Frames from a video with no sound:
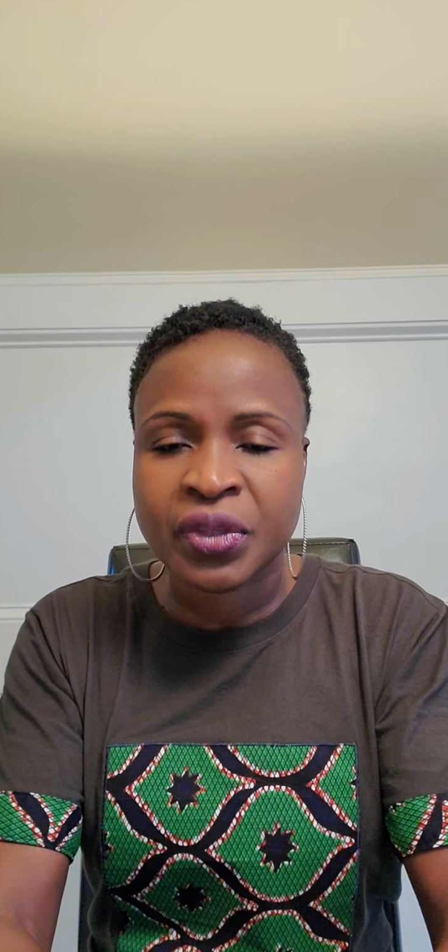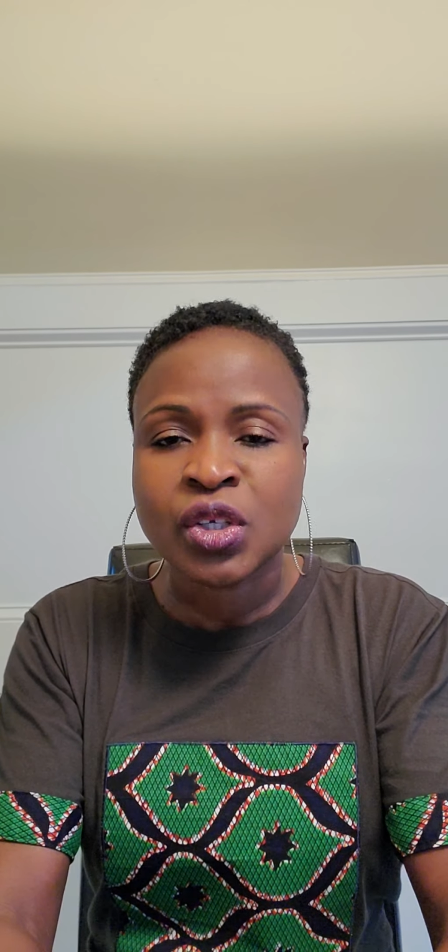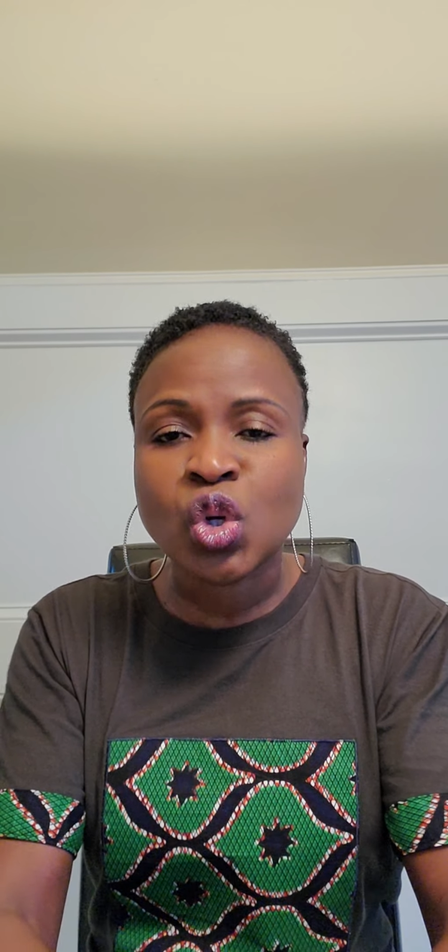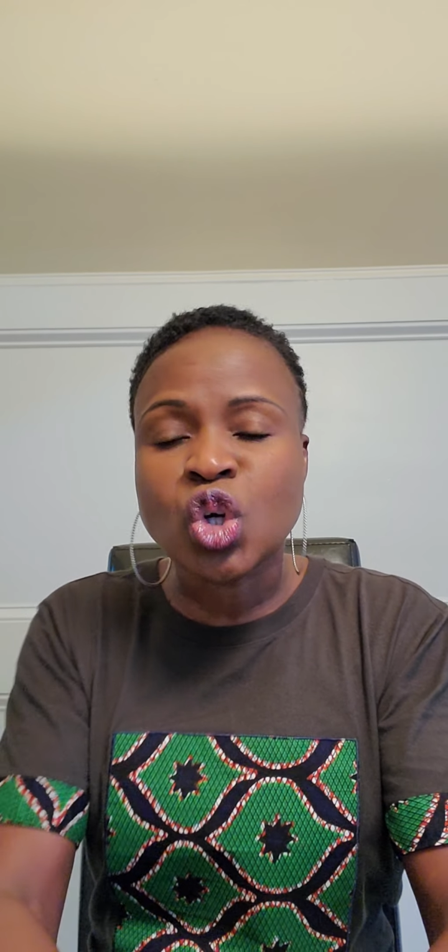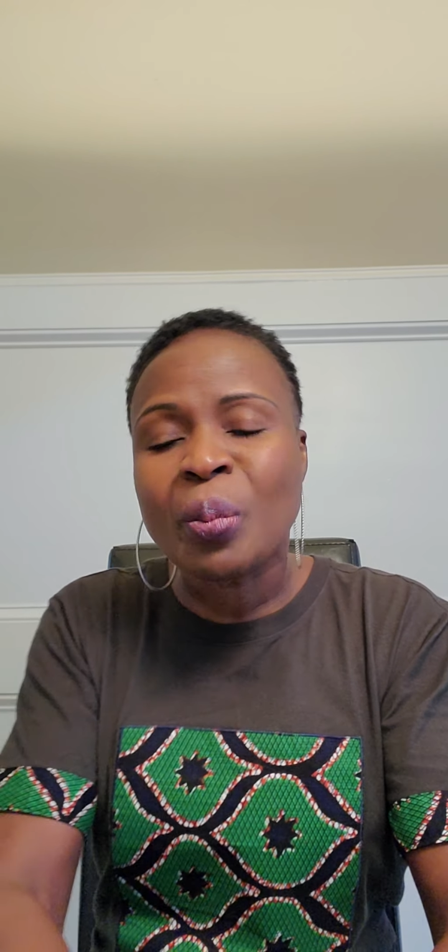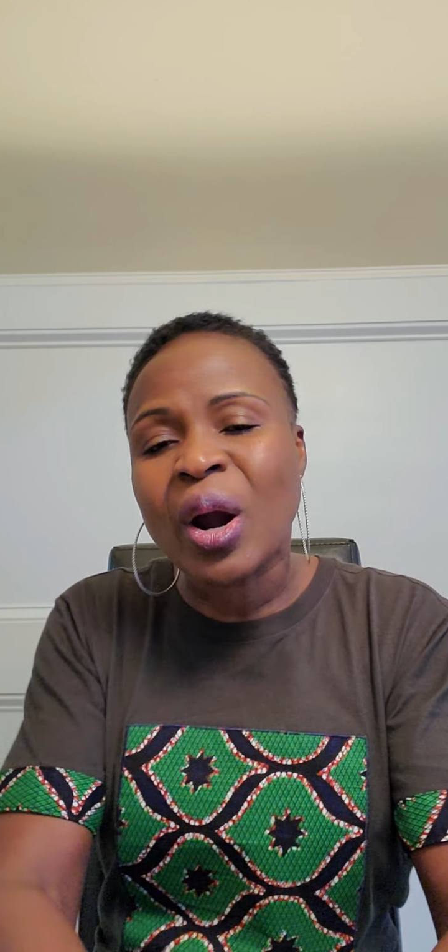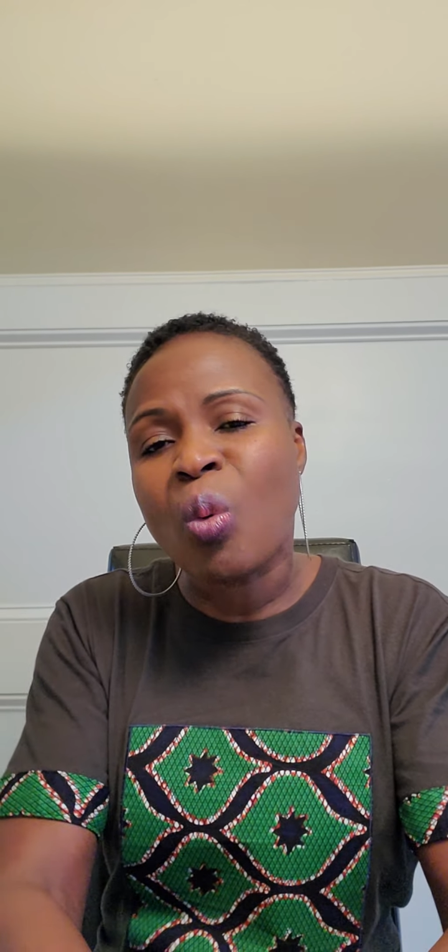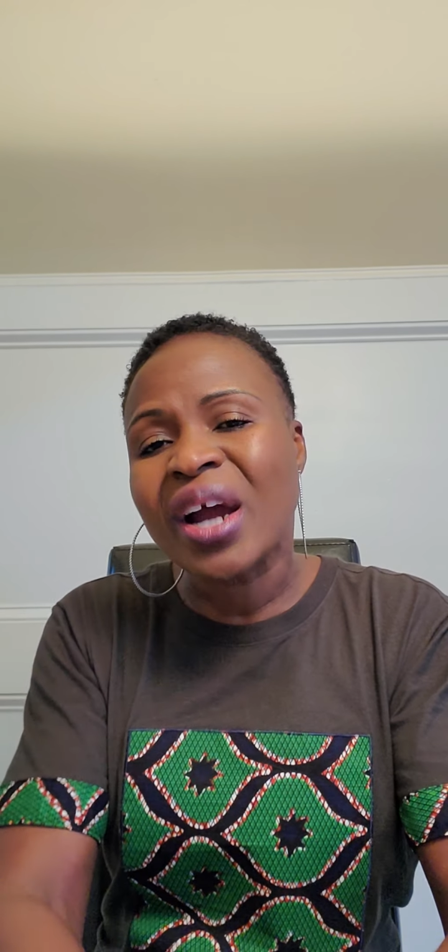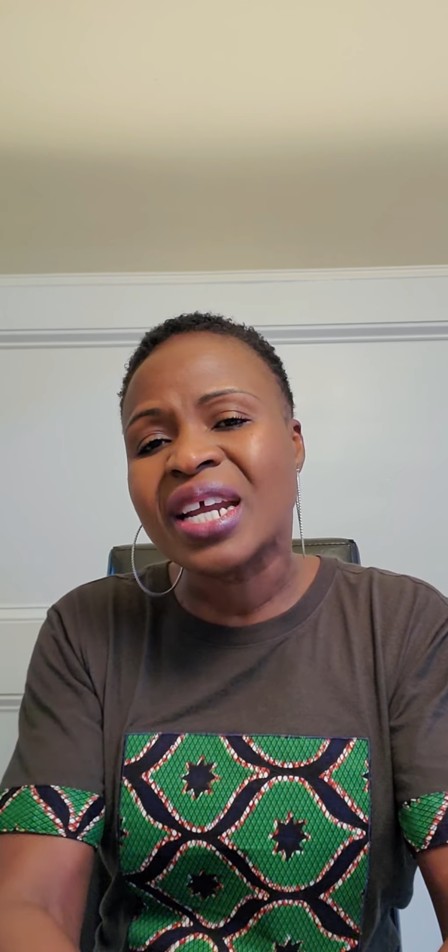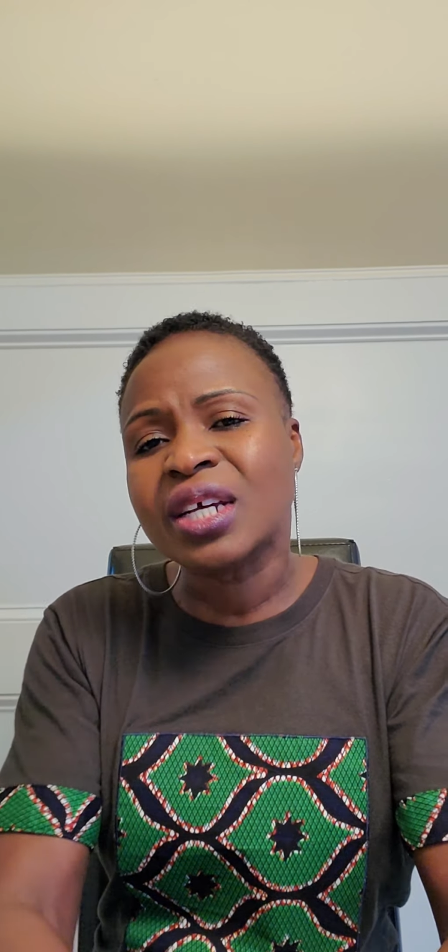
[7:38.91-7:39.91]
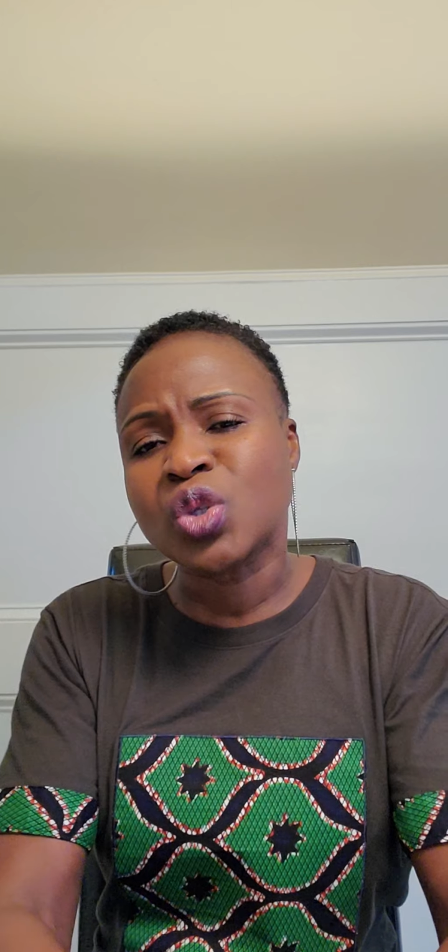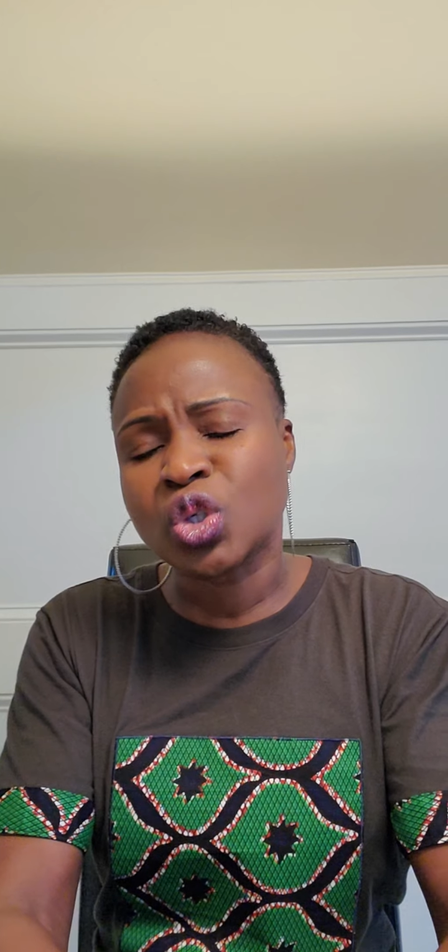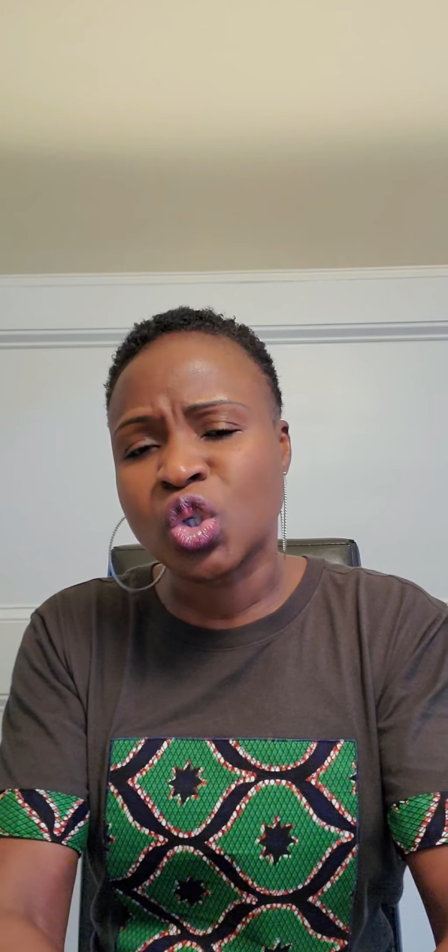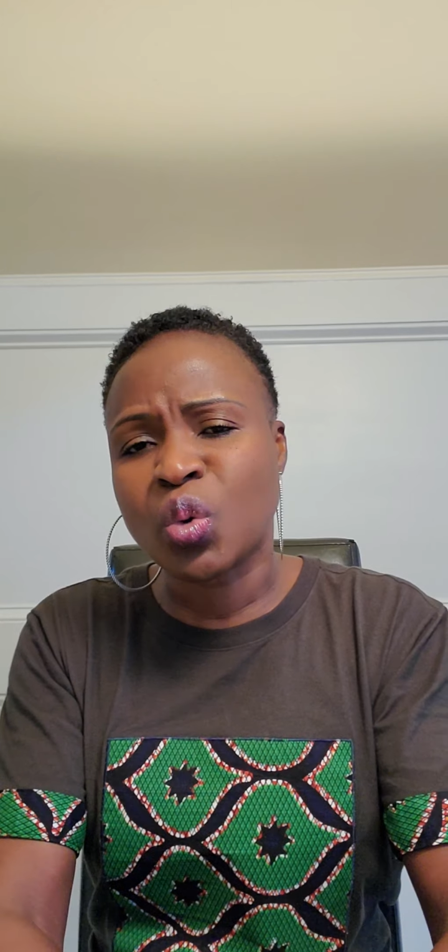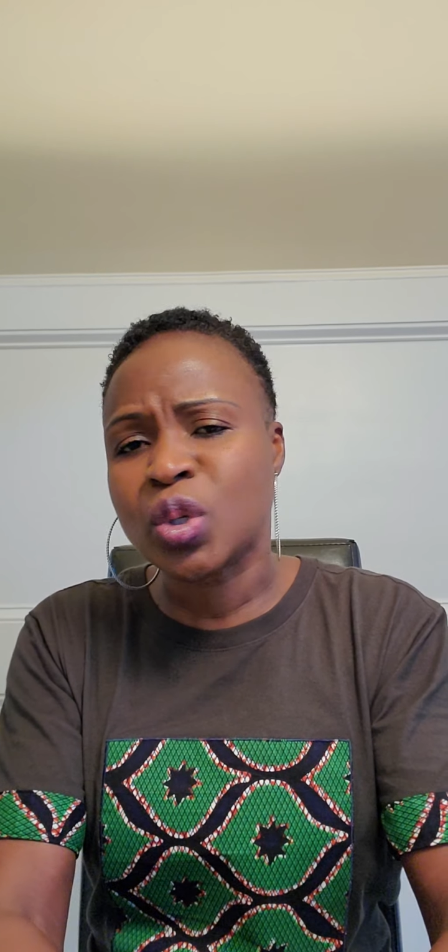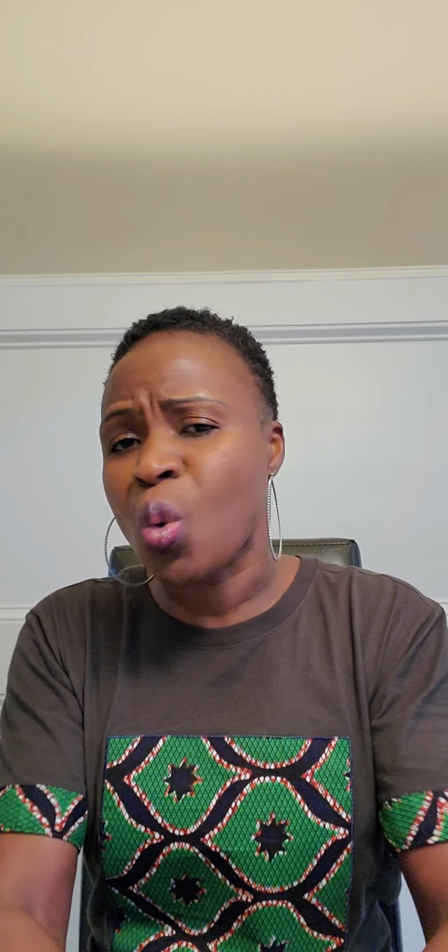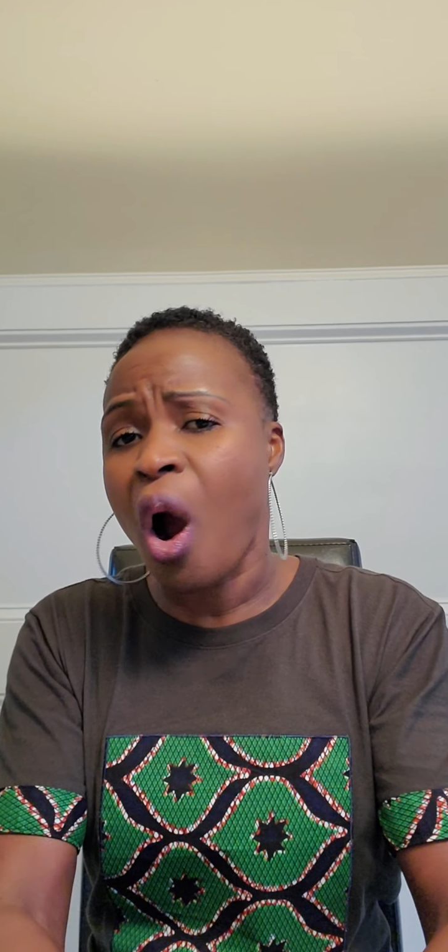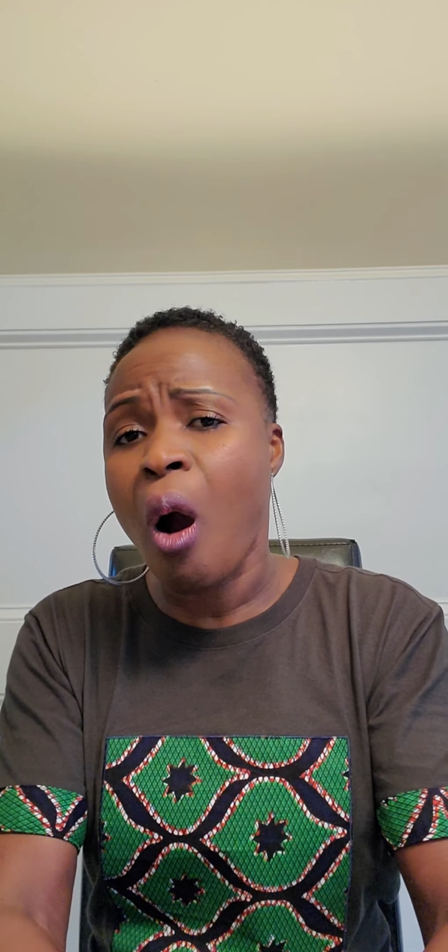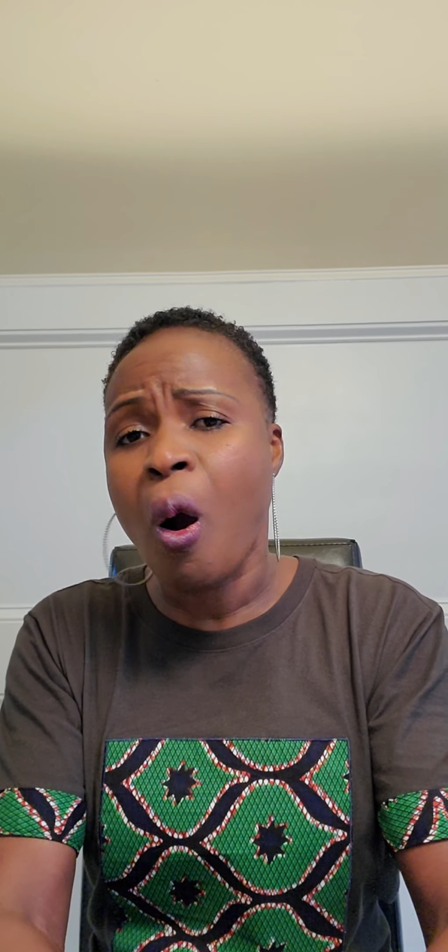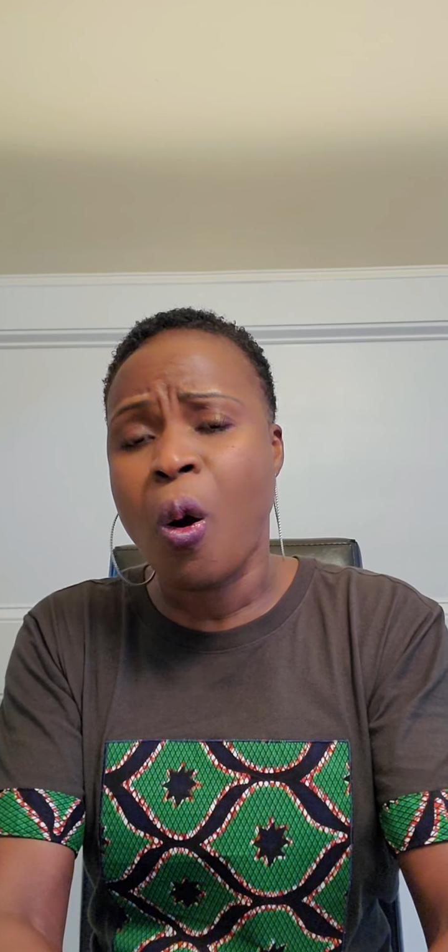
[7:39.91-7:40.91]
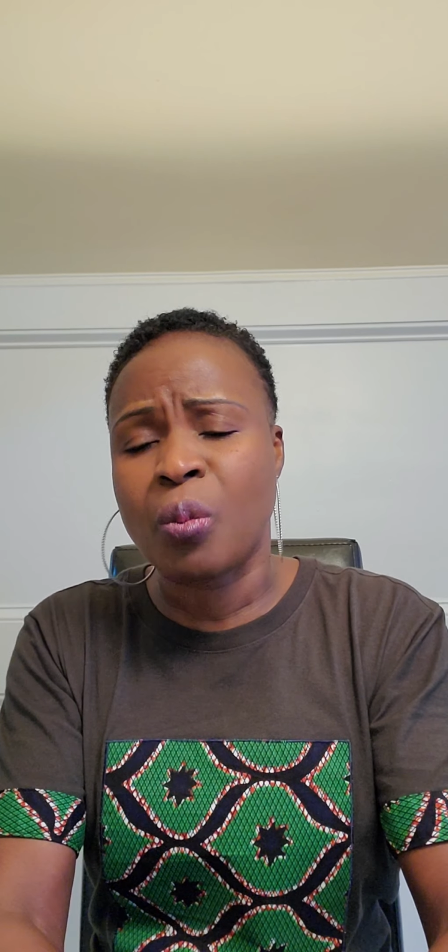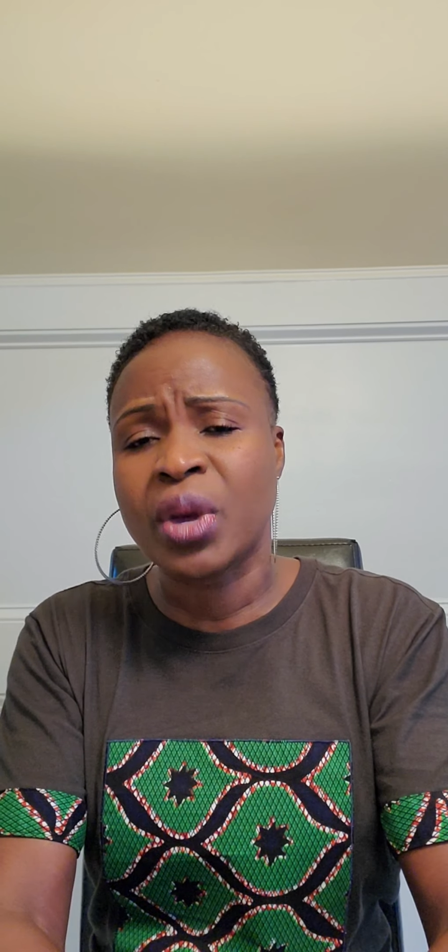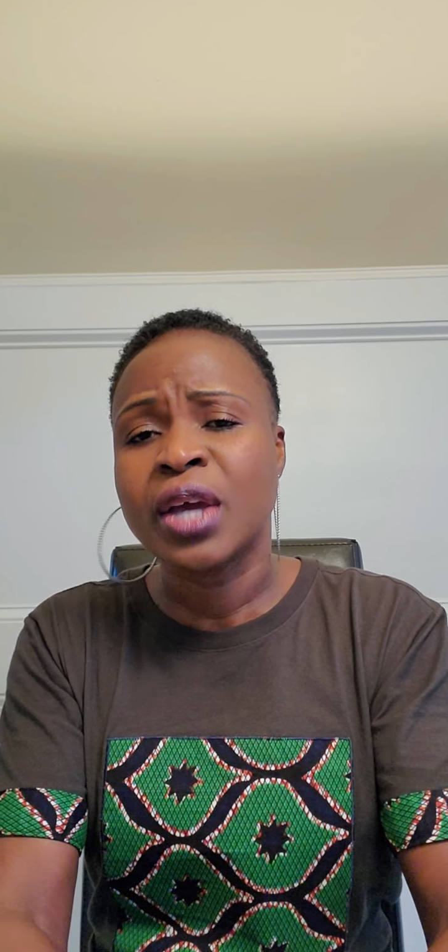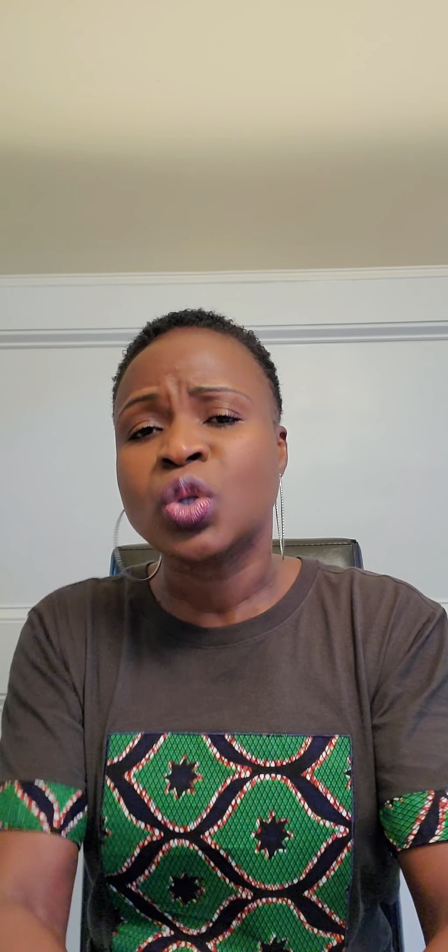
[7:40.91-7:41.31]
So no matter what it is you're doing, you are home,